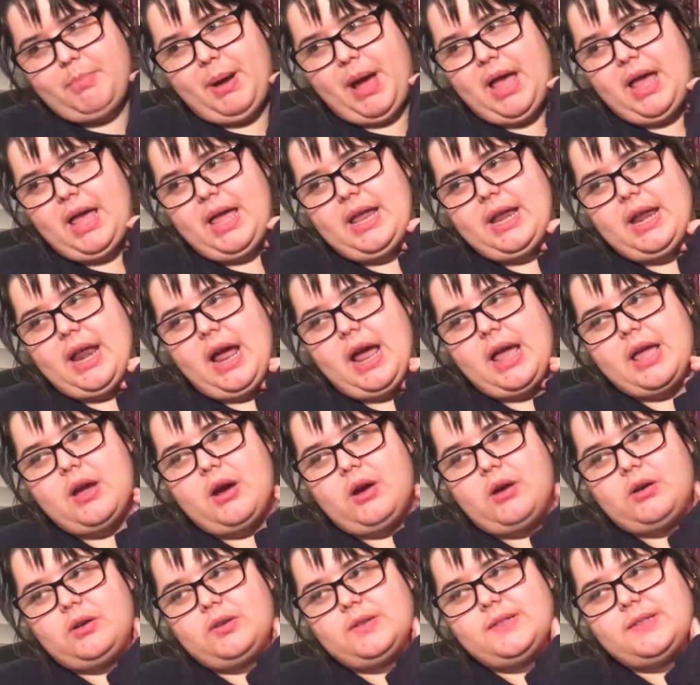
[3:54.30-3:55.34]
but I
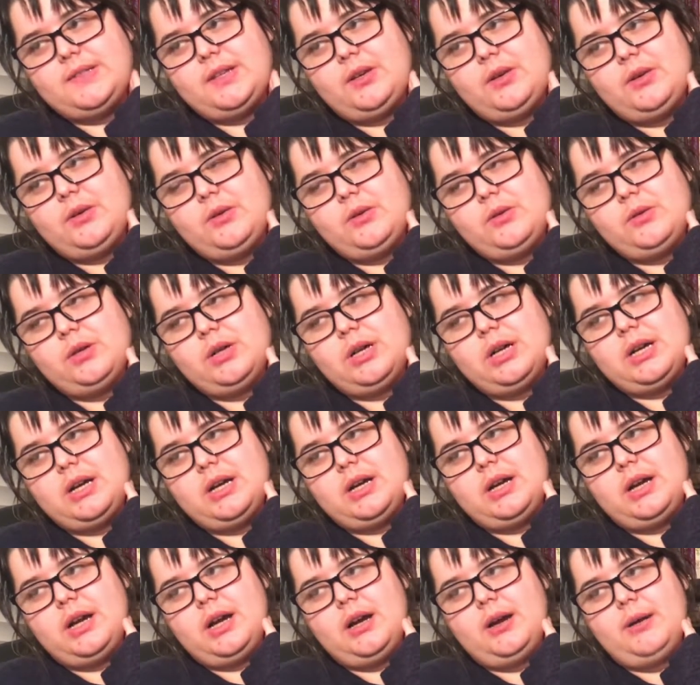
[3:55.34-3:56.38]
also
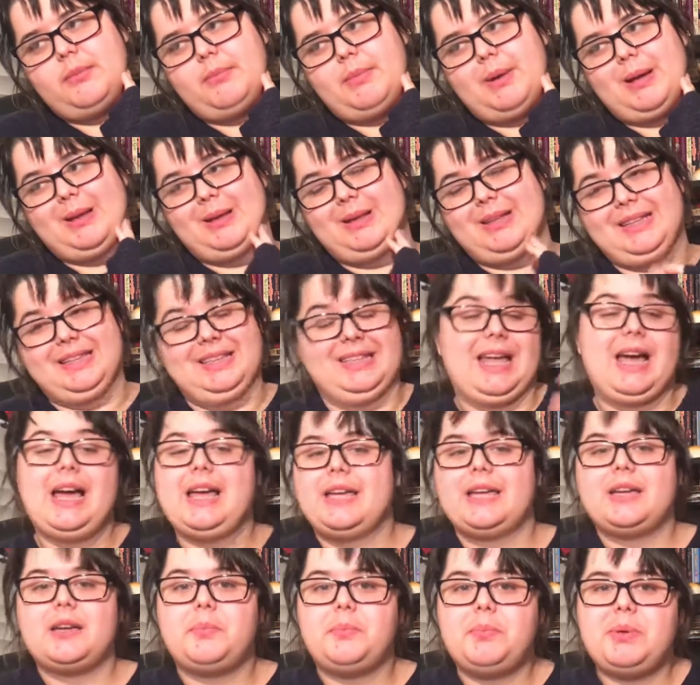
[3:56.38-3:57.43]

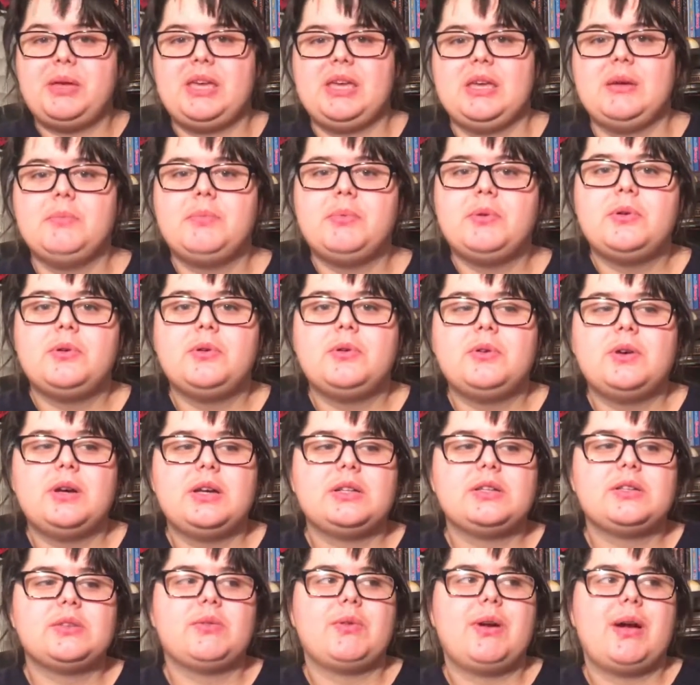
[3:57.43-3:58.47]
like people,
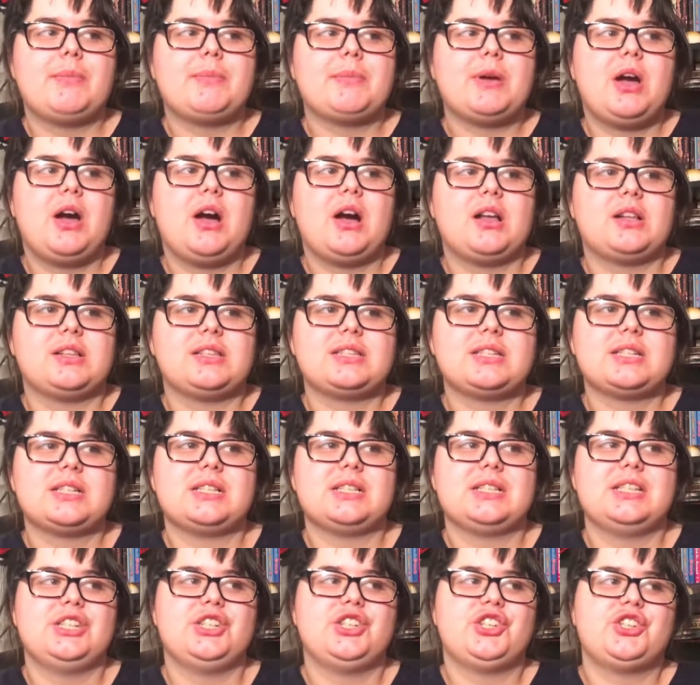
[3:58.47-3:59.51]
and so I'm
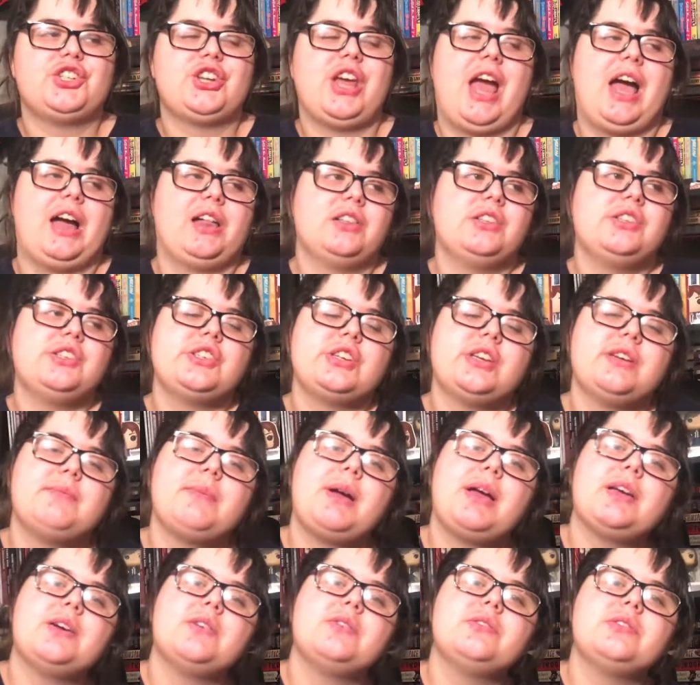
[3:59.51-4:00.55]
constantly challenging
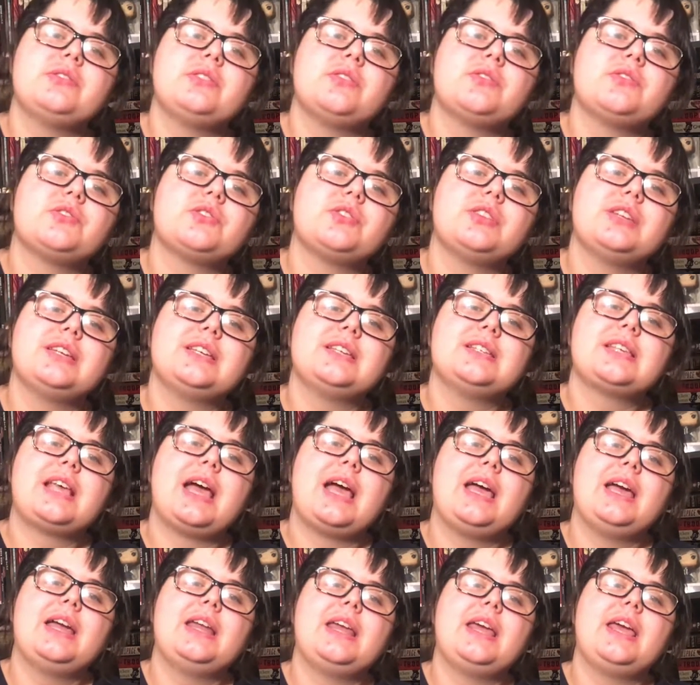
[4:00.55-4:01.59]
my own social
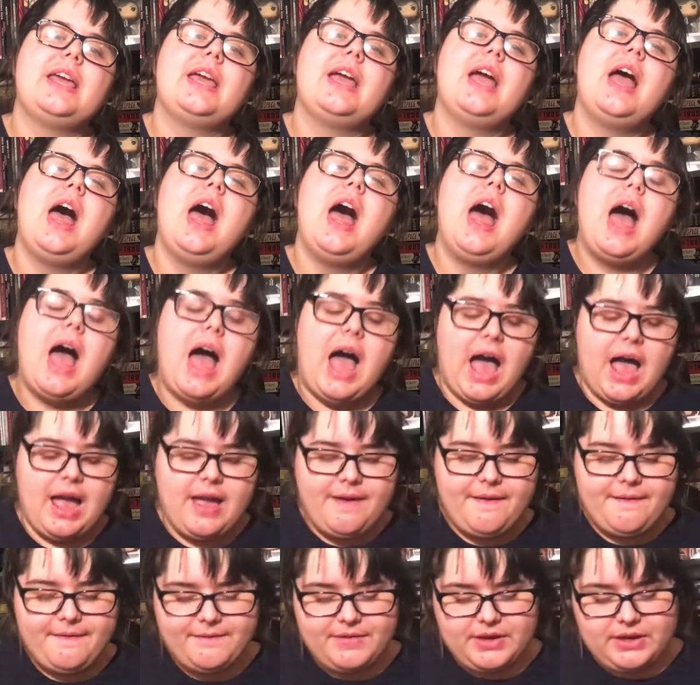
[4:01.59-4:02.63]
anxiety.
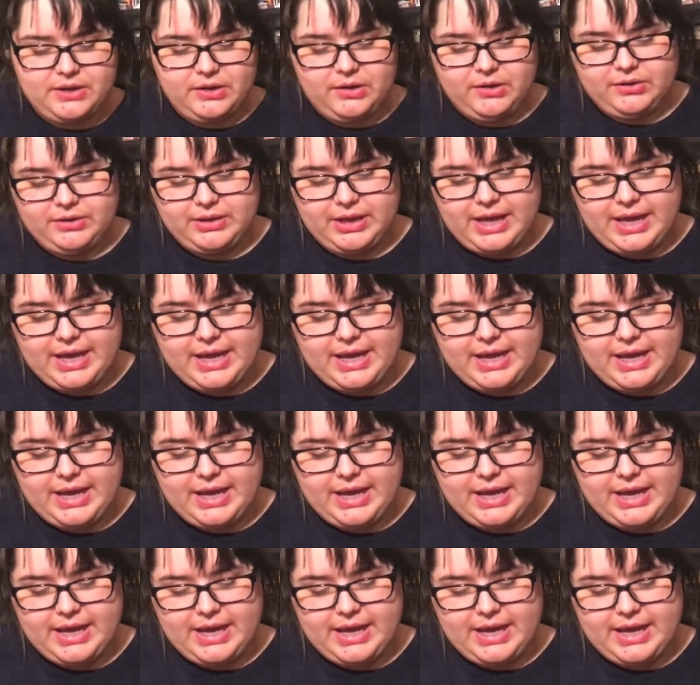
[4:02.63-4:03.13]
I feel